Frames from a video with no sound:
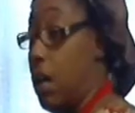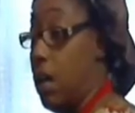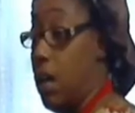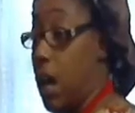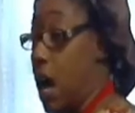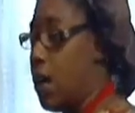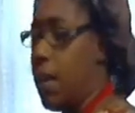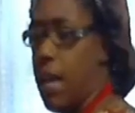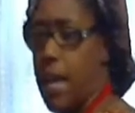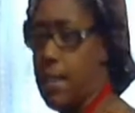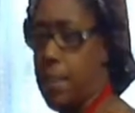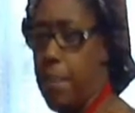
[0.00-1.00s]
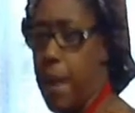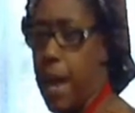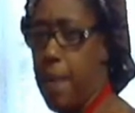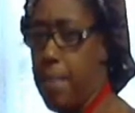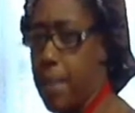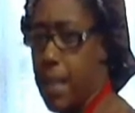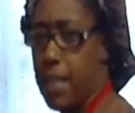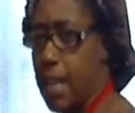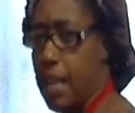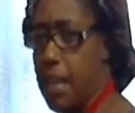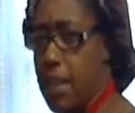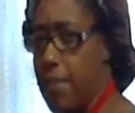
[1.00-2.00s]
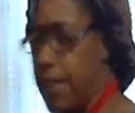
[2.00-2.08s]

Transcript: all kinds of pie mix. I love